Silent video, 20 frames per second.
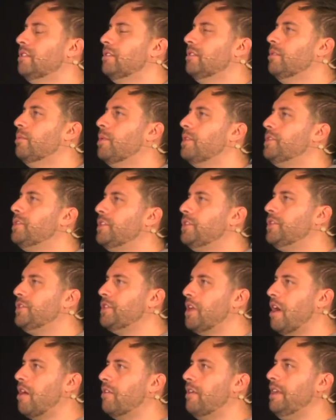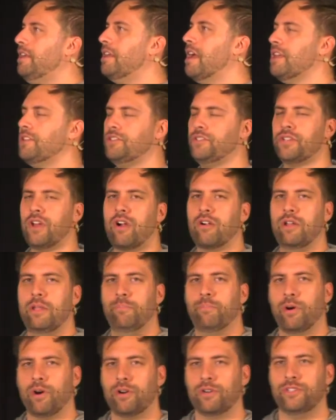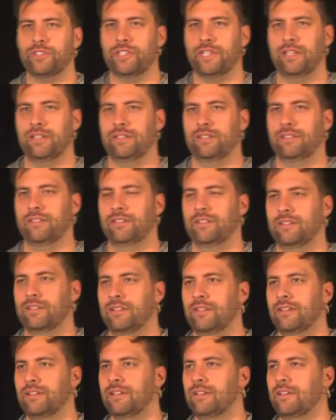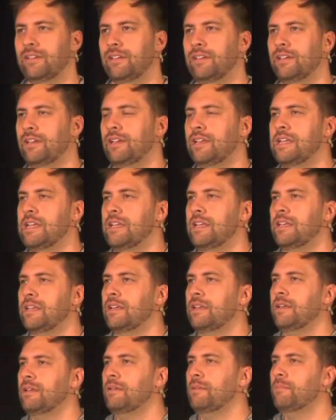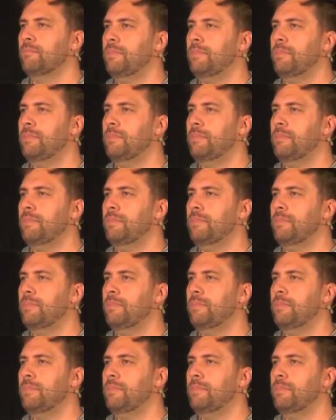was a sorry, not sorry person